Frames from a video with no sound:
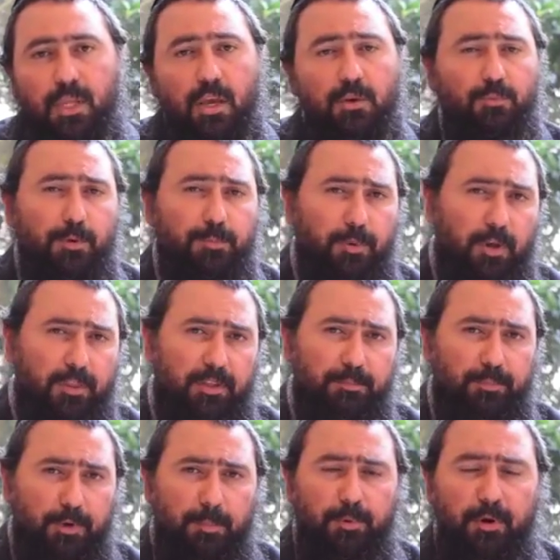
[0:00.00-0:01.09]
and with
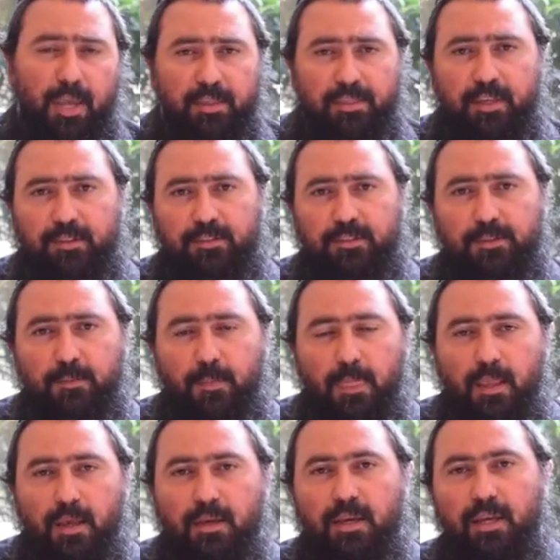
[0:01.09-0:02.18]
proper ethics.
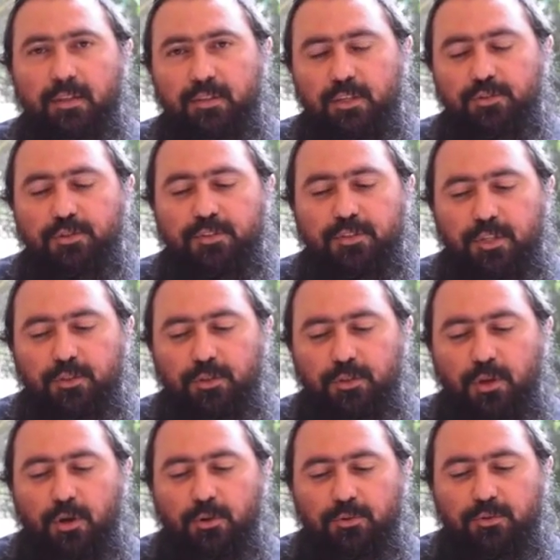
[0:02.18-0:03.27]
It's interesting to
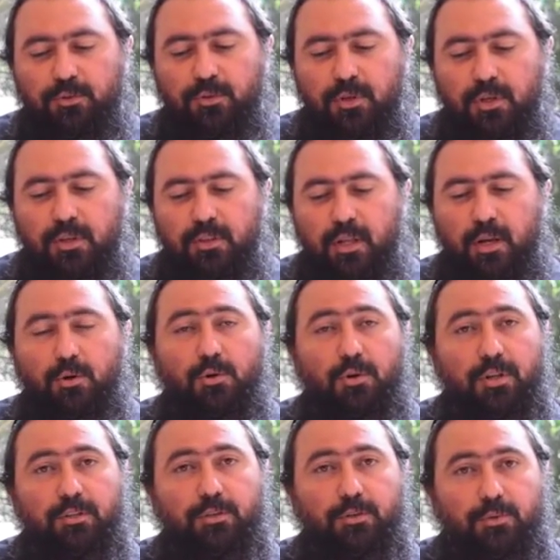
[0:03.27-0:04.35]
note that
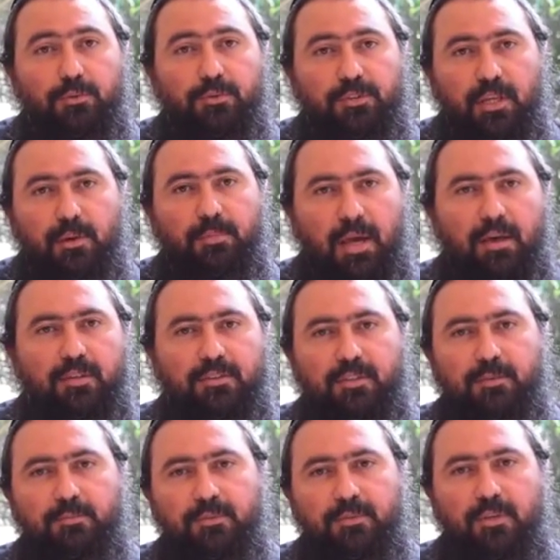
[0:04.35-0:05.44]
according to some
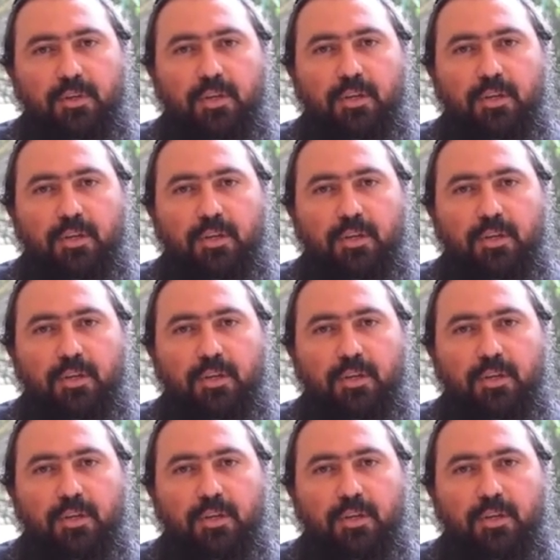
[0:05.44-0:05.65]
customs,